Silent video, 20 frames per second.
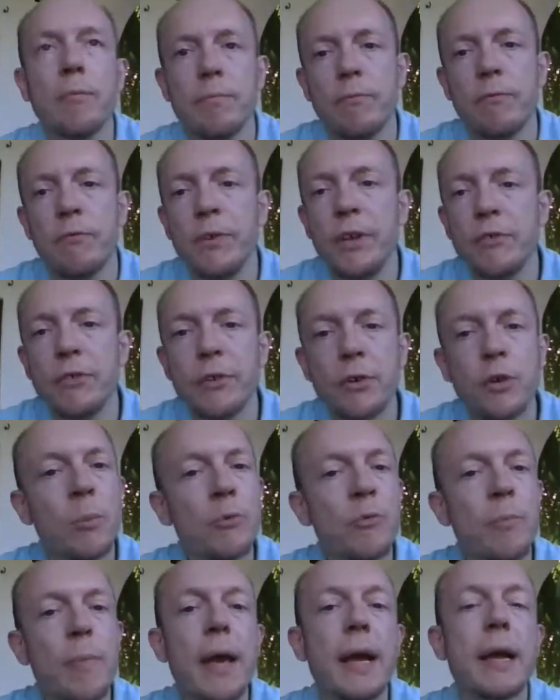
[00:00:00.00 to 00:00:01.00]
visitor
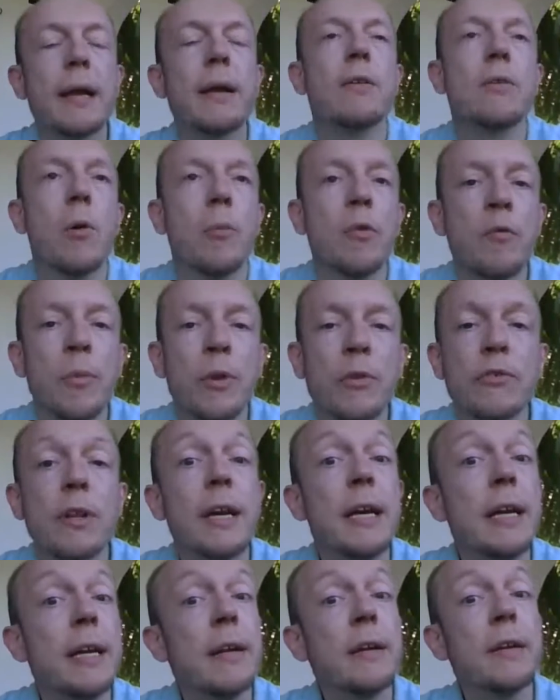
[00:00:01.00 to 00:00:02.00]
comes back a couple of months
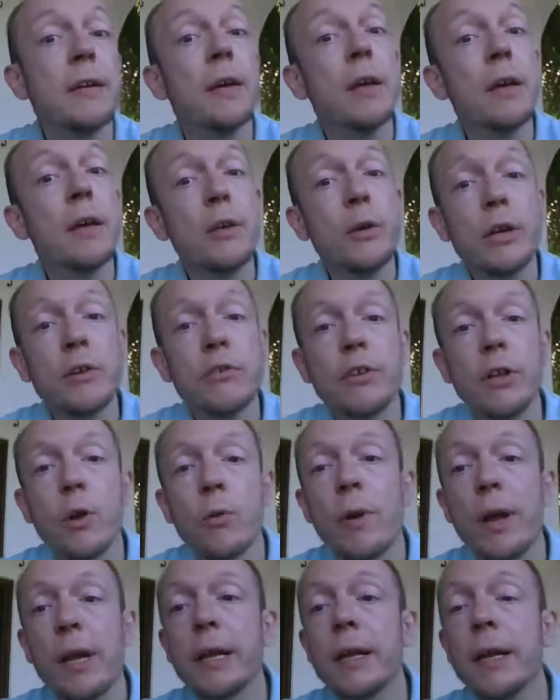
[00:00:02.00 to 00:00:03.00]
later, you can still
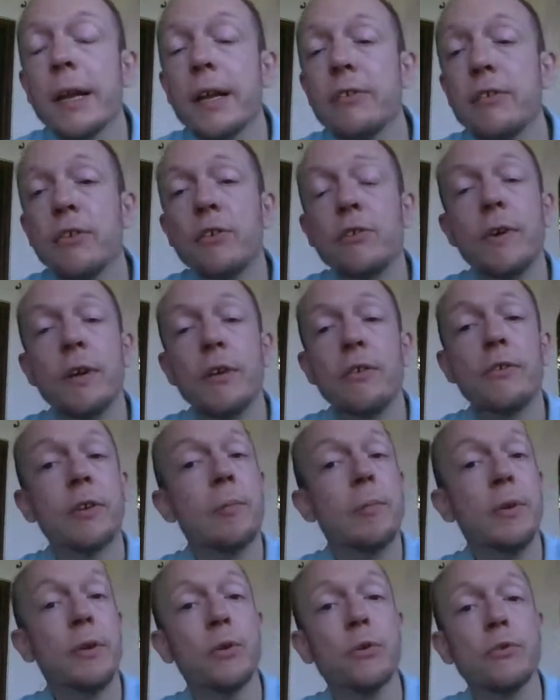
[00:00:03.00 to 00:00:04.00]
recognize this visitor
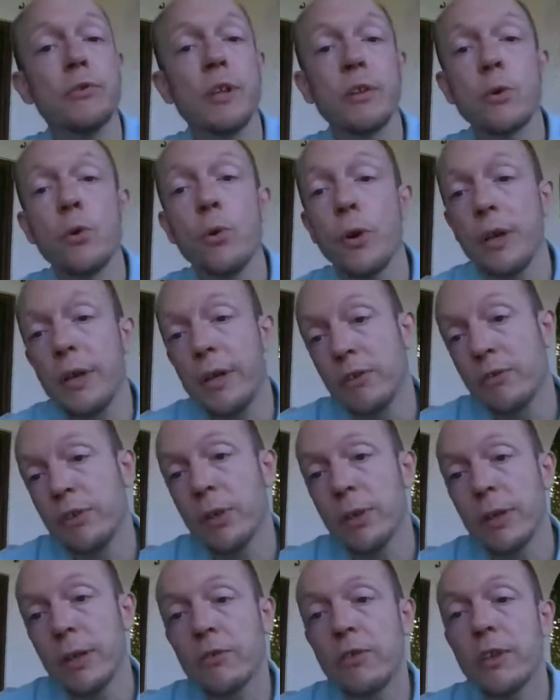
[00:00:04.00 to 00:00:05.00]
because that cookie
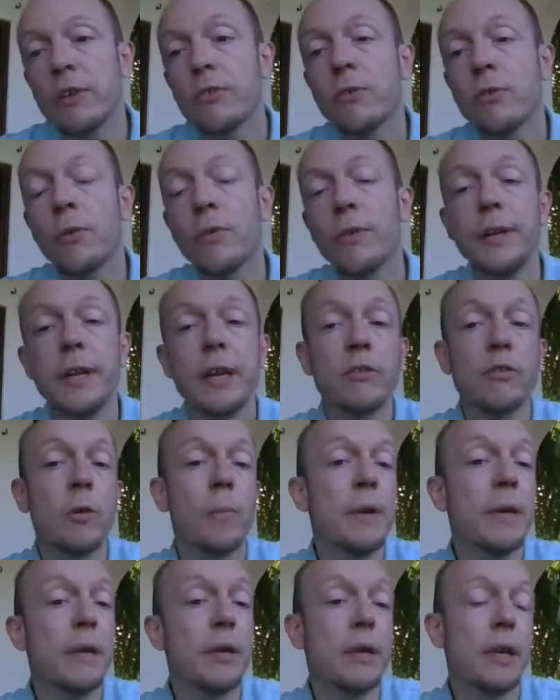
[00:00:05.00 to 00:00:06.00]
still exists on the
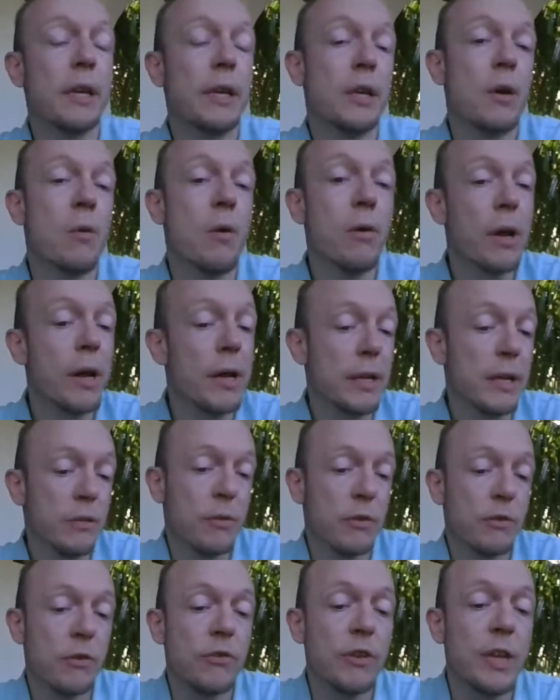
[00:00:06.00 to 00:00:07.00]
desktop, and you can, okay, this
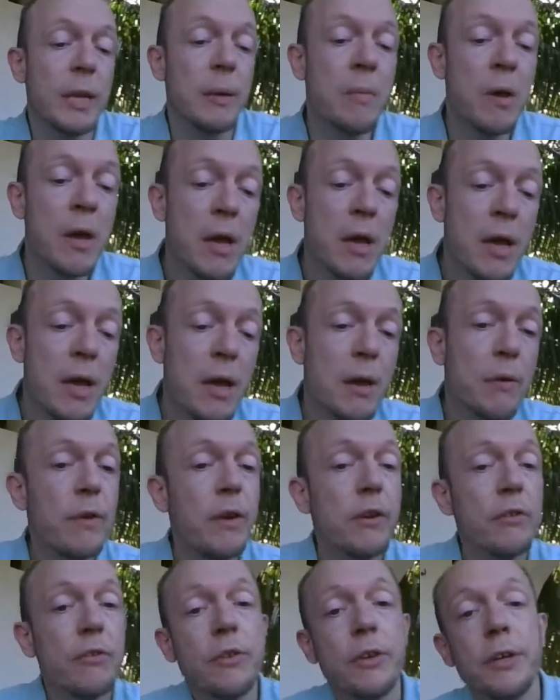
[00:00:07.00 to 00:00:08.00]
was the same
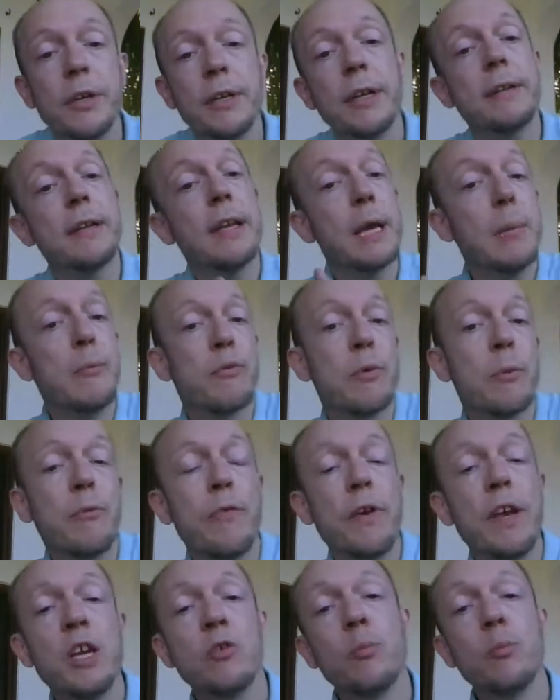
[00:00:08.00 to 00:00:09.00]
visitor that came from
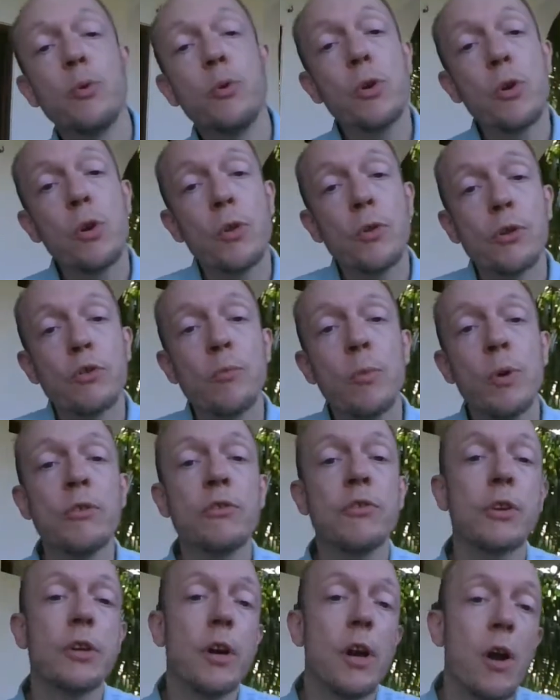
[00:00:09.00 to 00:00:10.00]
Facebook all those
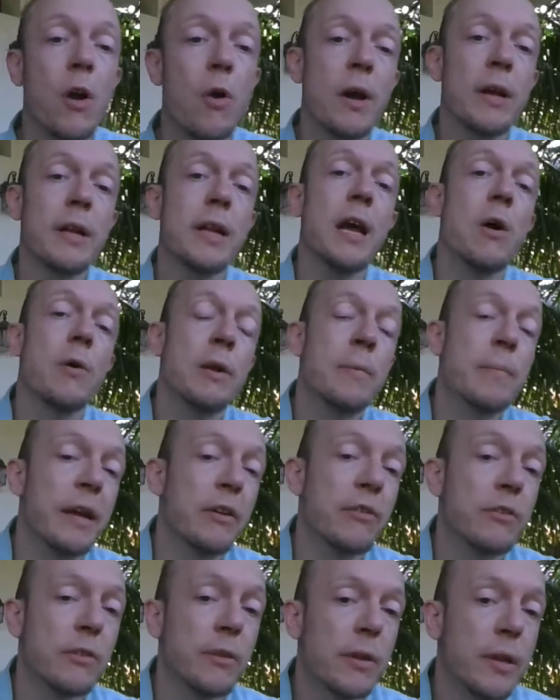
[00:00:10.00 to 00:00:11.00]
months ago, and now
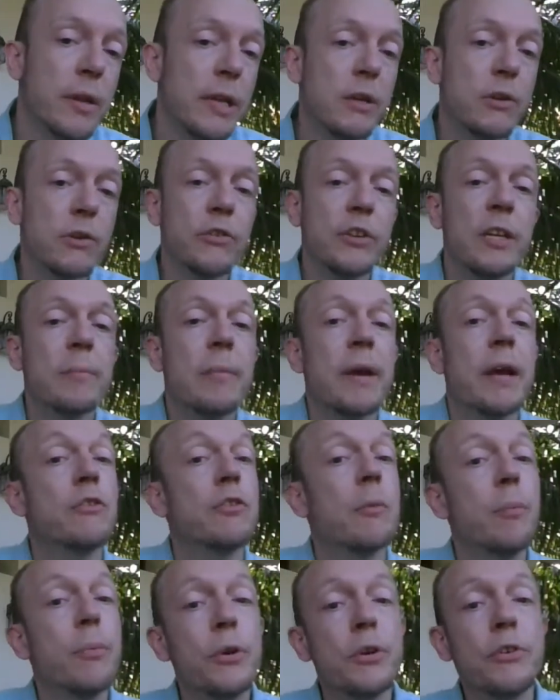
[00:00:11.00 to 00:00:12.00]
he or she makes
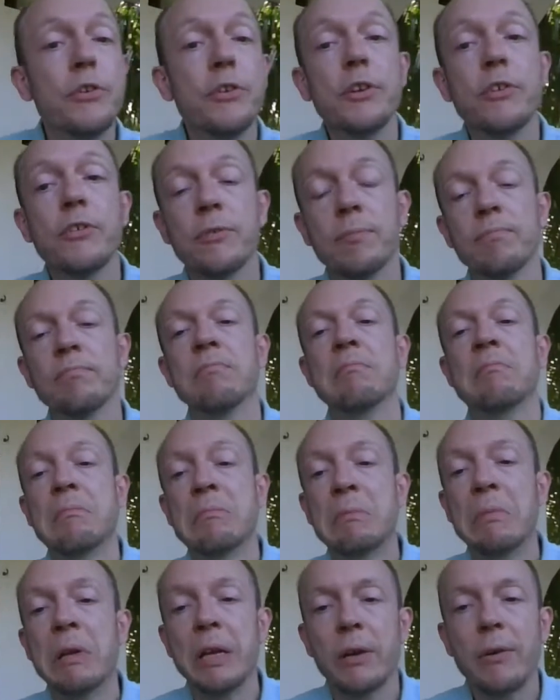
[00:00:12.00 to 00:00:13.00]
a purchase.
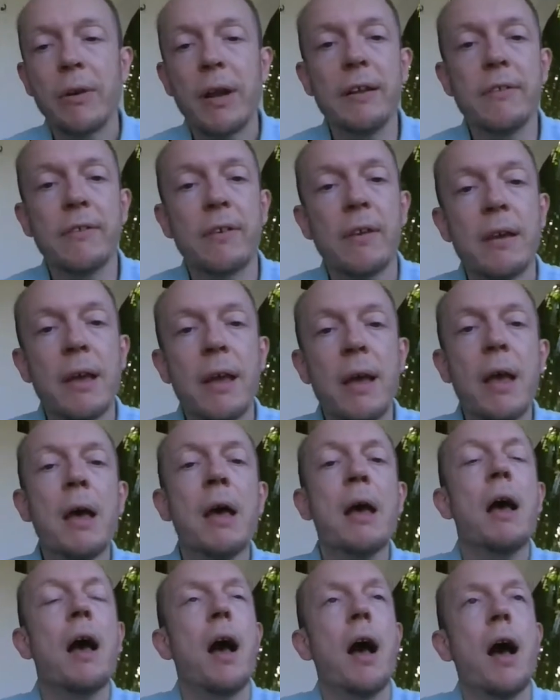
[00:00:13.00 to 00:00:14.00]
Great.
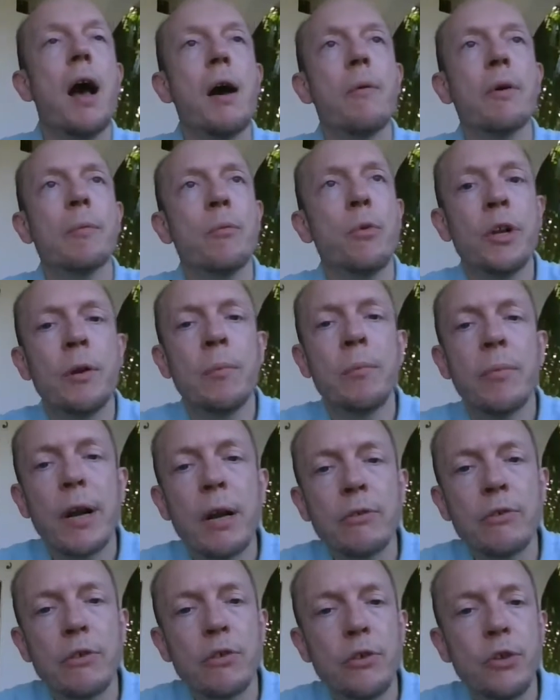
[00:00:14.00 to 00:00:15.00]
What modern
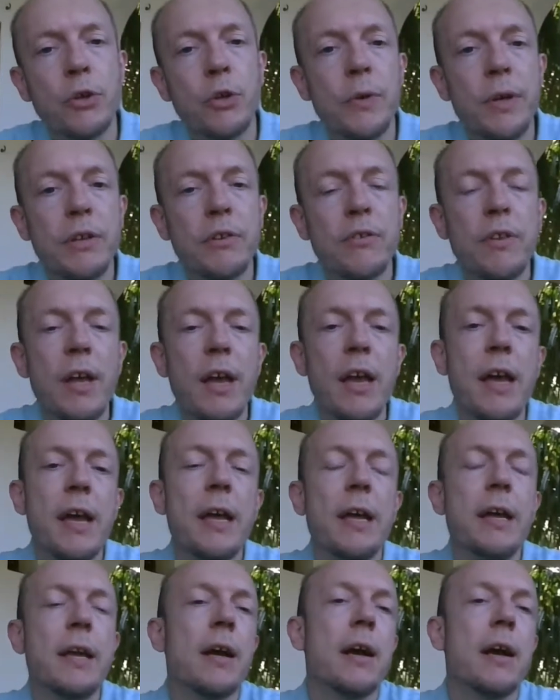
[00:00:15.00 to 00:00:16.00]
browsers do is they